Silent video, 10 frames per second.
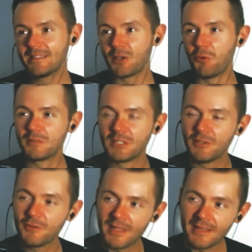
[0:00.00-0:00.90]
so do
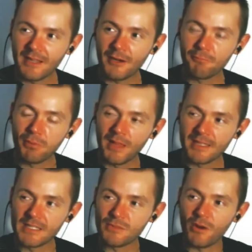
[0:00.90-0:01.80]
you think there are
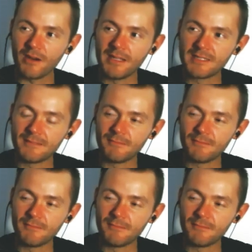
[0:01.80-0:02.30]
places where it's